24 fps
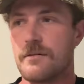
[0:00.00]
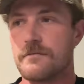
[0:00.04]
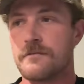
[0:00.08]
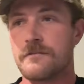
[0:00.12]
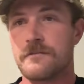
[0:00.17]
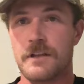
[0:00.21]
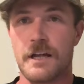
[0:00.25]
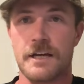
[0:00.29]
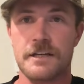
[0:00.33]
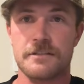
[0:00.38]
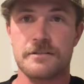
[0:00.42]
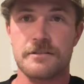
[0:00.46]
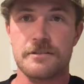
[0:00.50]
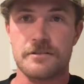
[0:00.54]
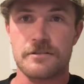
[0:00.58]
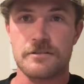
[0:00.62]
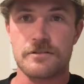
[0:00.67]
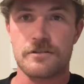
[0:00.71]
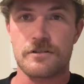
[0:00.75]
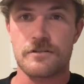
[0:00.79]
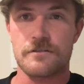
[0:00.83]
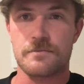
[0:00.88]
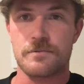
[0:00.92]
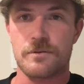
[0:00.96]
Flex in the
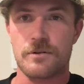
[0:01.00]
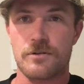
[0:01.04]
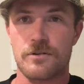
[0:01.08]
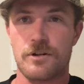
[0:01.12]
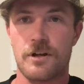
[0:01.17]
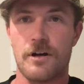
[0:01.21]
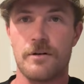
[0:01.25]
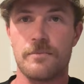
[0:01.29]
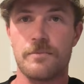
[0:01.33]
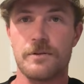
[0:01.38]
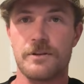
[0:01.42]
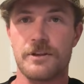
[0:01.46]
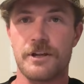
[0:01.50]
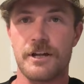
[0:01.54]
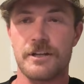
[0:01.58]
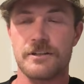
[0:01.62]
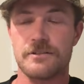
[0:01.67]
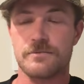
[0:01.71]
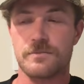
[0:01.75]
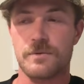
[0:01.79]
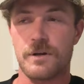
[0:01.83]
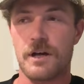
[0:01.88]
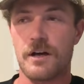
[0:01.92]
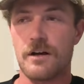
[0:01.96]
surfboard will help with that
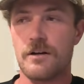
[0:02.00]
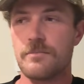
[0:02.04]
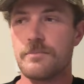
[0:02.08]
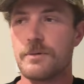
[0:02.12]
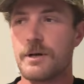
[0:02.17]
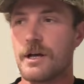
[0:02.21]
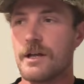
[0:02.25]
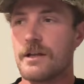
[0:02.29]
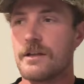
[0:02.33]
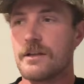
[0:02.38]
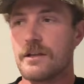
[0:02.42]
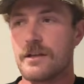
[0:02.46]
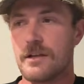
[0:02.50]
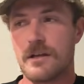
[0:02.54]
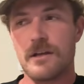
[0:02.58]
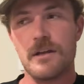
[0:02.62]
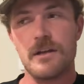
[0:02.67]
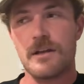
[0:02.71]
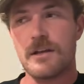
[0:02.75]
as well, but